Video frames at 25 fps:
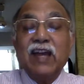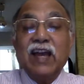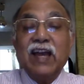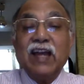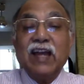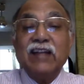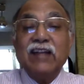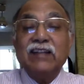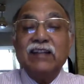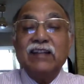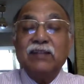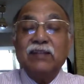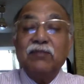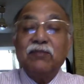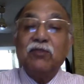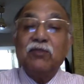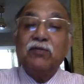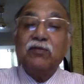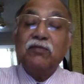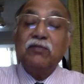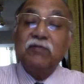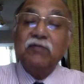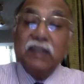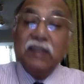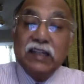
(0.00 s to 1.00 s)
And somehow
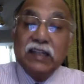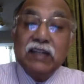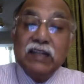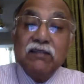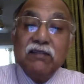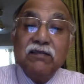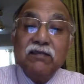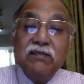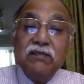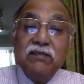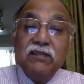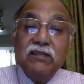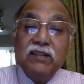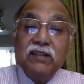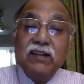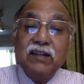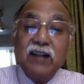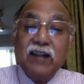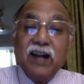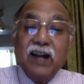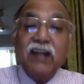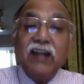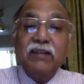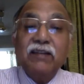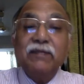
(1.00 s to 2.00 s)
when we give,
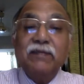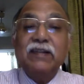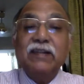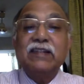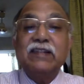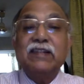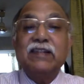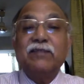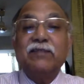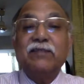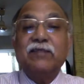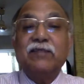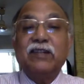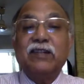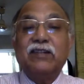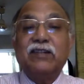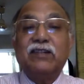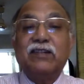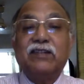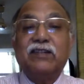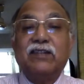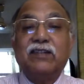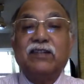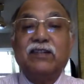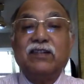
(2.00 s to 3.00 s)
our needs are met.
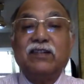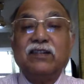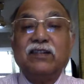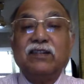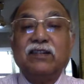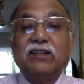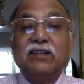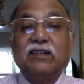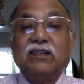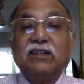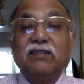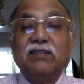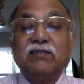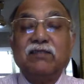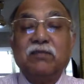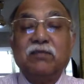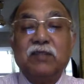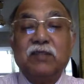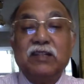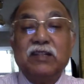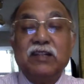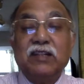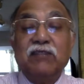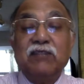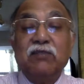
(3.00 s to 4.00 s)
We
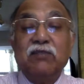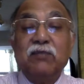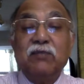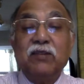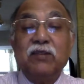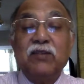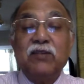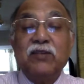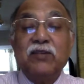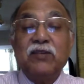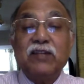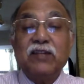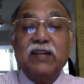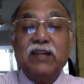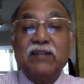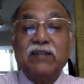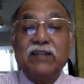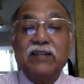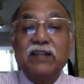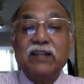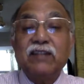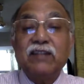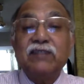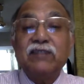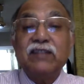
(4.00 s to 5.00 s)
may think we may not have
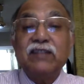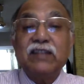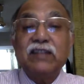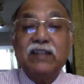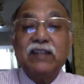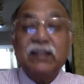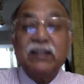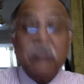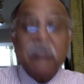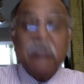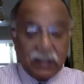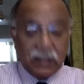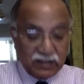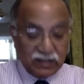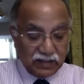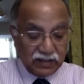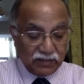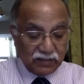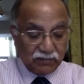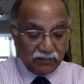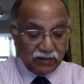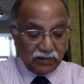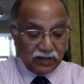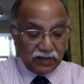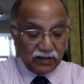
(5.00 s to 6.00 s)
enough and our needs
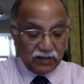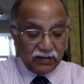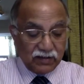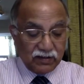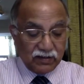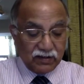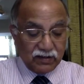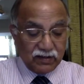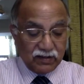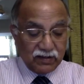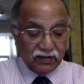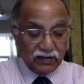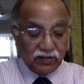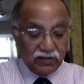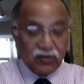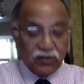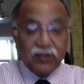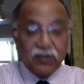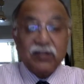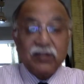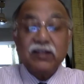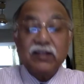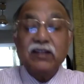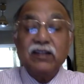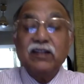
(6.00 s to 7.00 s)
are met.
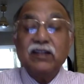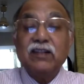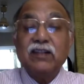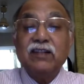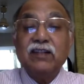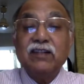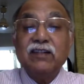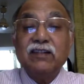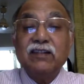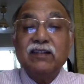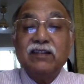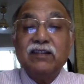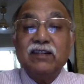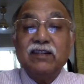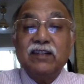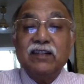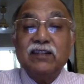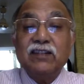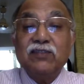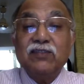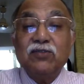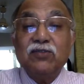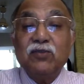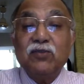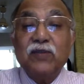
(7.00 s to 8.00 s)
God
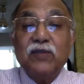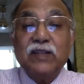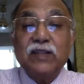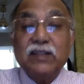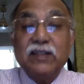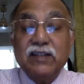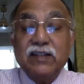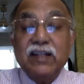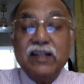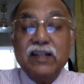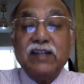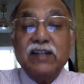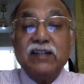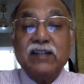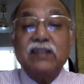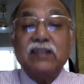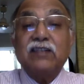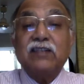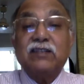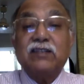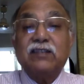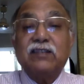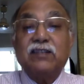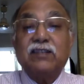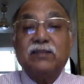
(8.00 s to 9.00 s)
is no one's debtor,
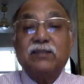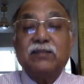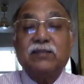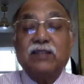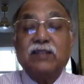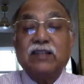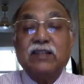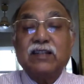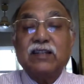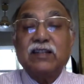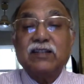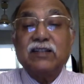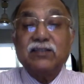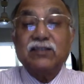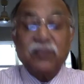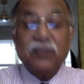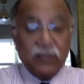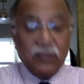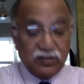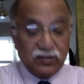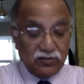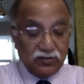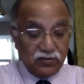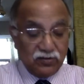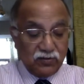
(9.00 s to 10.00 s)
somebody says.
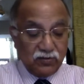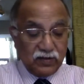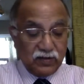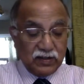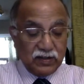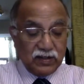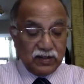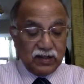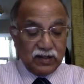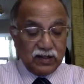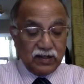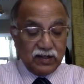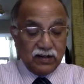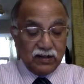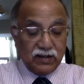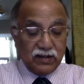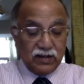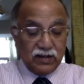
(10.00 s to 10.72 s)
God is no one's debtor.